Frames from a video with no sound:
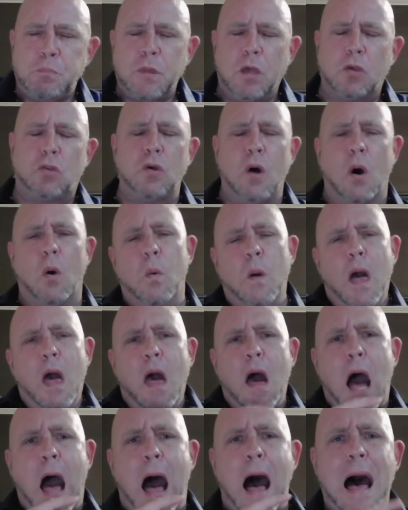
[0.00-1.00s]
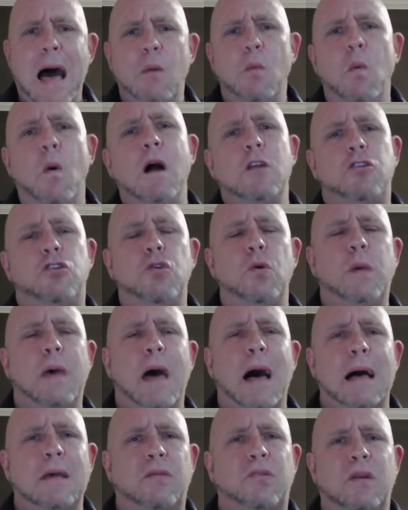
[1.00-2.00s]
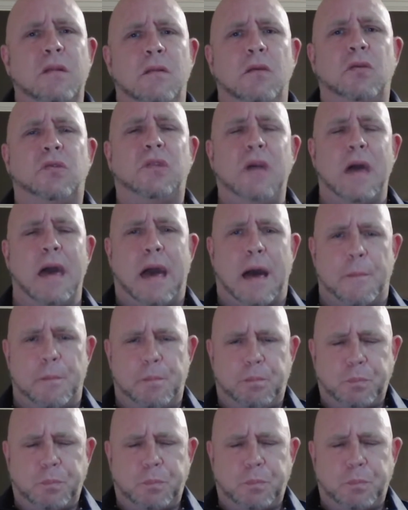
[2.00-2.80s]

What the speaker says: So I want you guys to understand.